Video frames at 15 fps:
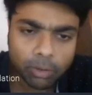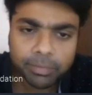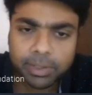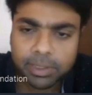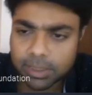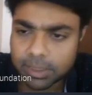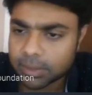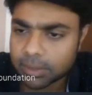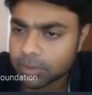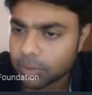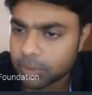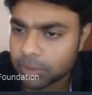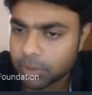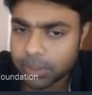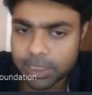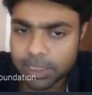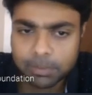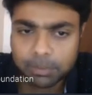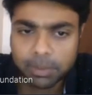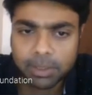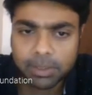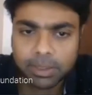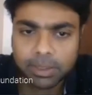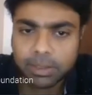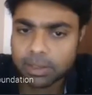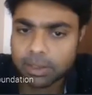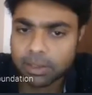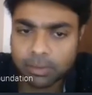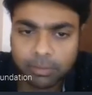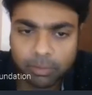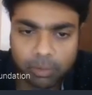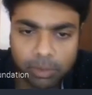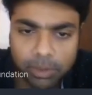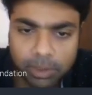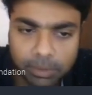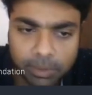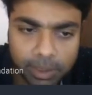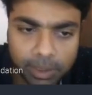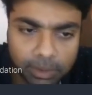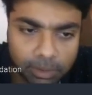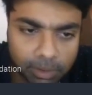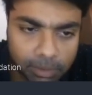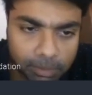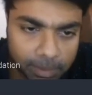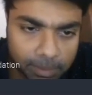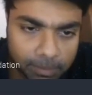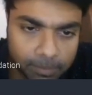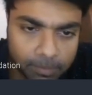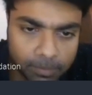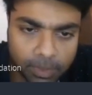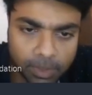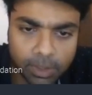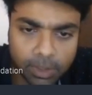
and obviously this is going to expand the credit flow into the economy.